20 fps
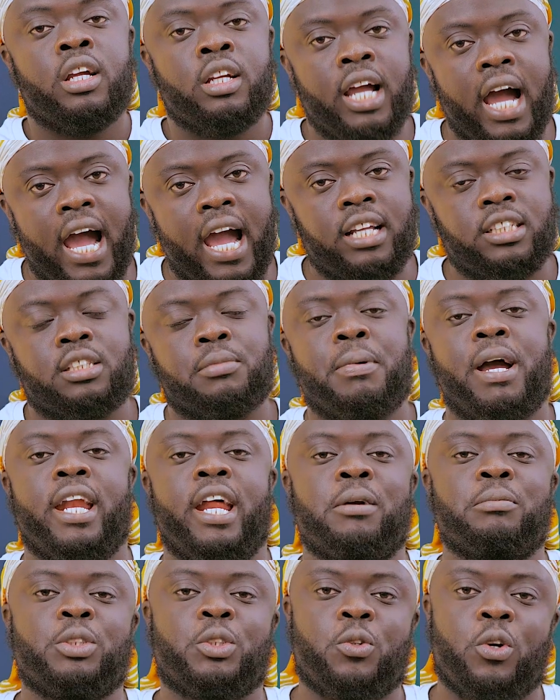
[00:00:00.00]
Guys, my
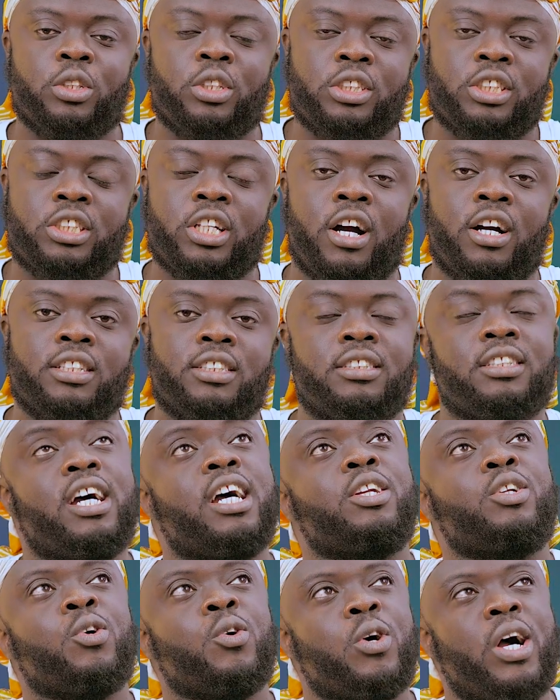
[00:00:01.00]
name is Kojo Sheldon.
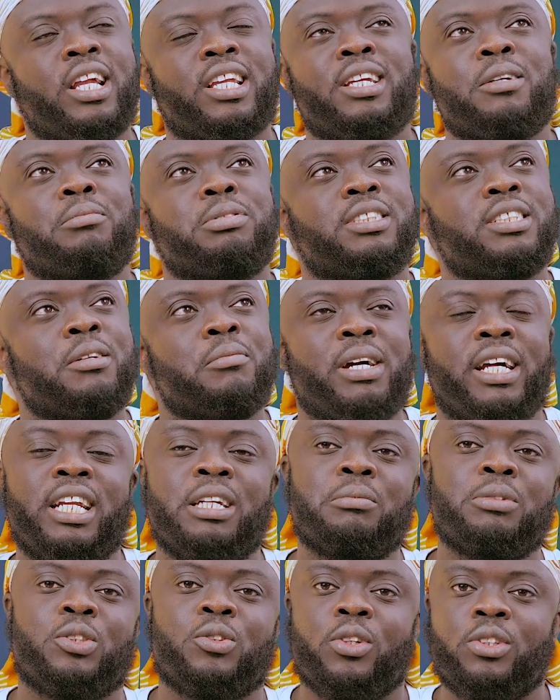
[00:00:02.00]
I know I keep saying my
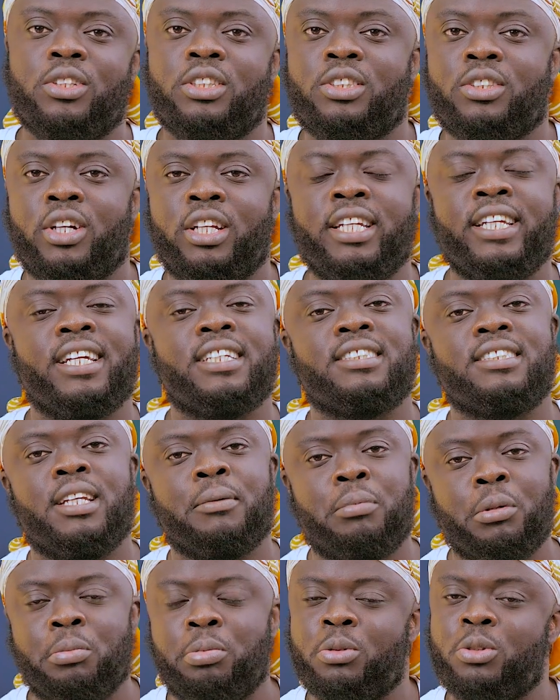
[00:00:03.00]
name is Kojo Sheldon. Yes, the
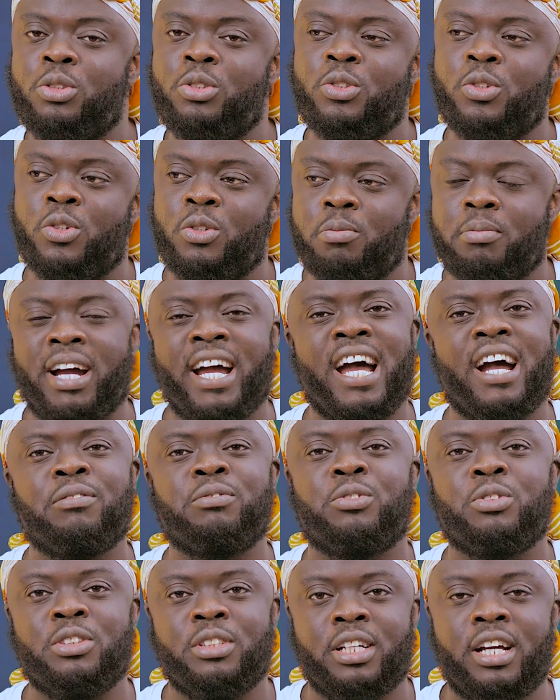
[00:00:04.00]
people know, but I
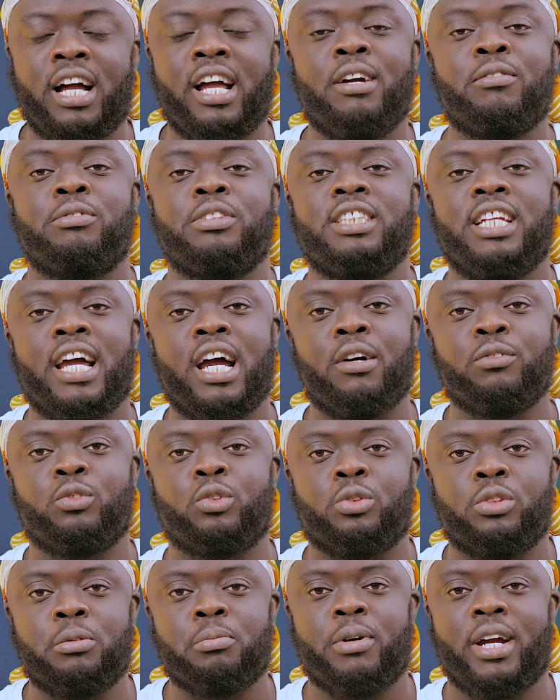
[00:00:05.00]
have to every day I have
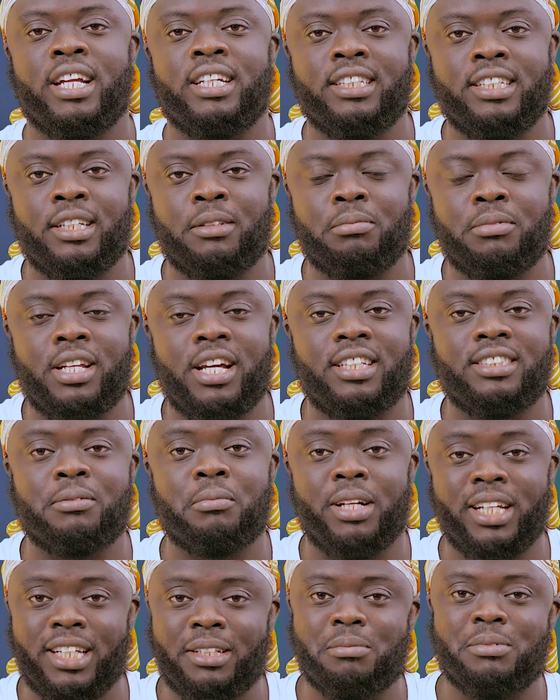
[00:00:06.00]
to remind them that
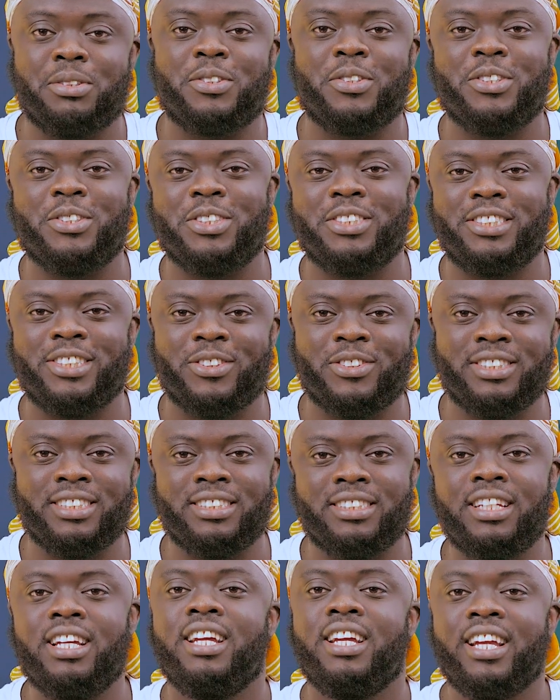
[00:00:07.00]
my name is Kojo
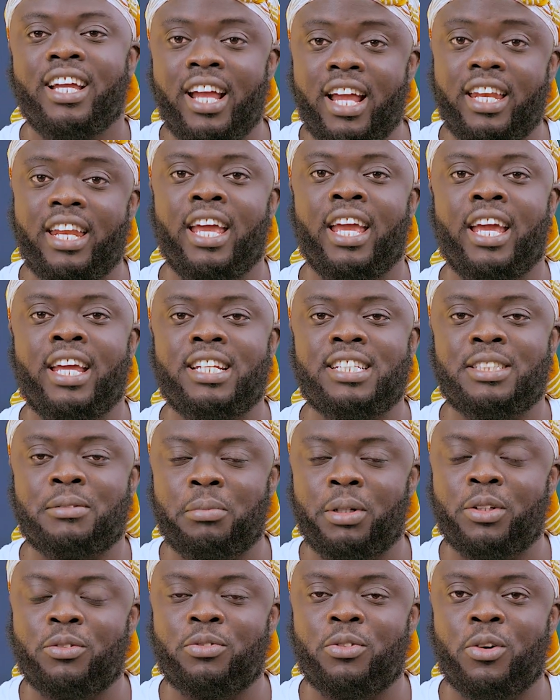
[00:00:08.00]
Sheldon and the head is
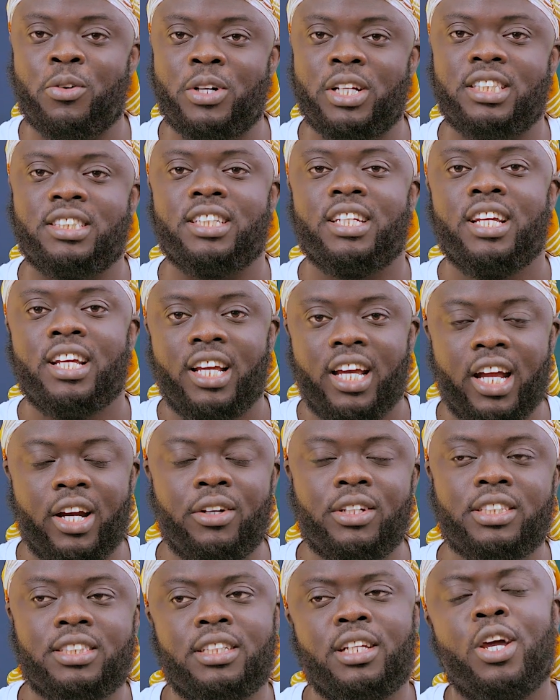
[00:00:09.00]
big for what a
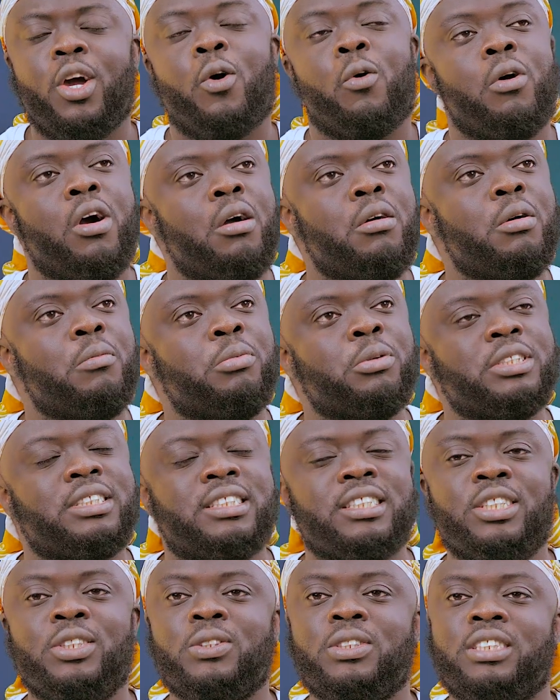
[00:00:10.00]
reason. When people
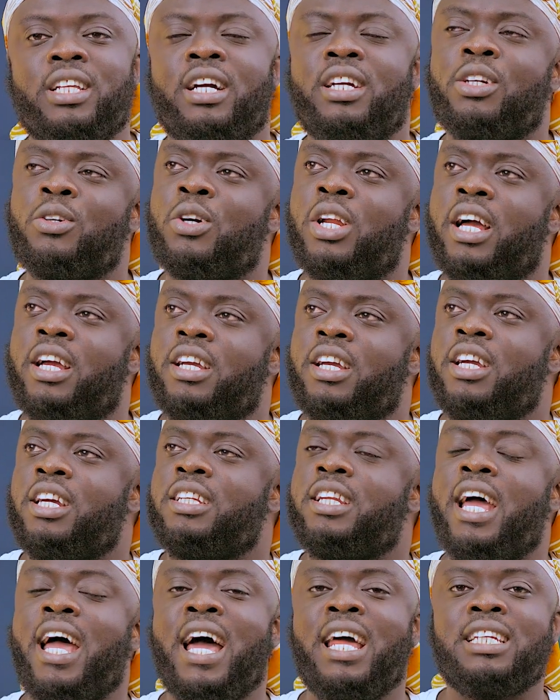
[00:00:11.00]
see you in time, go like,
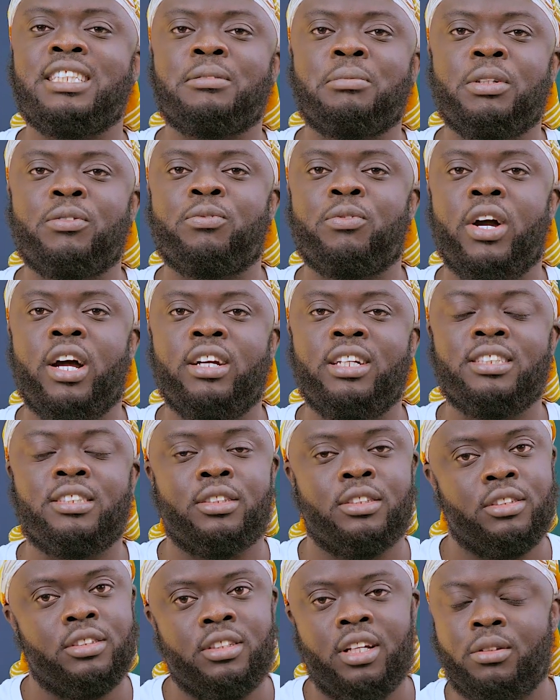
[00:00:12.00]
the head is big for a
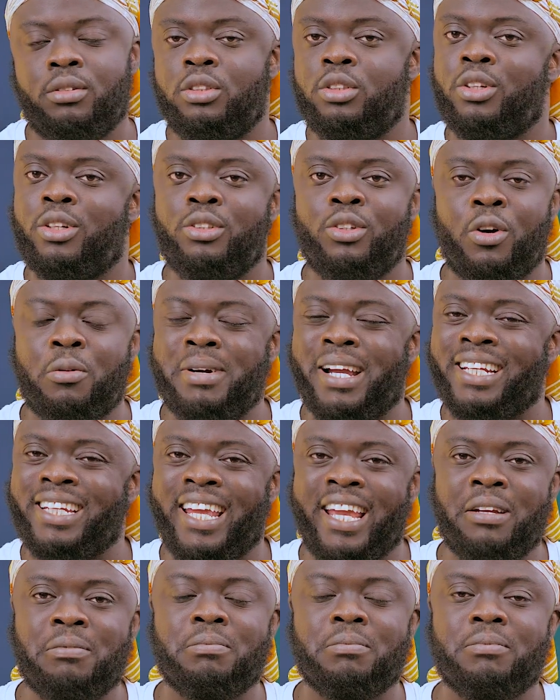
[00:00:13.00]
reason. You don't know my
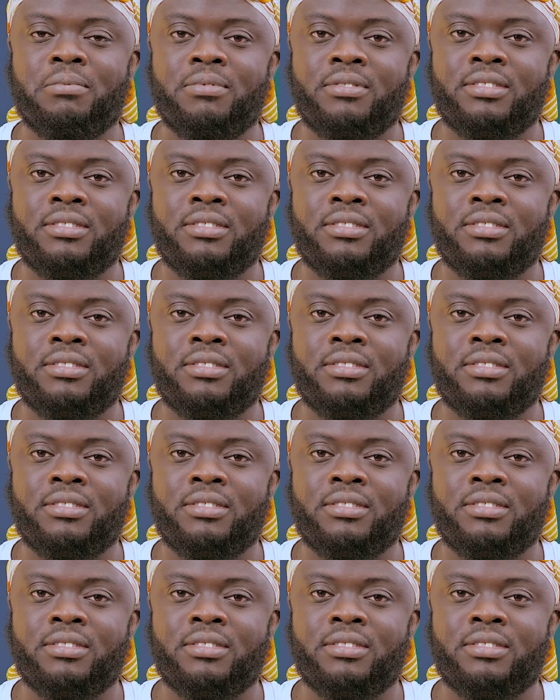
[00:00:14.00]
name?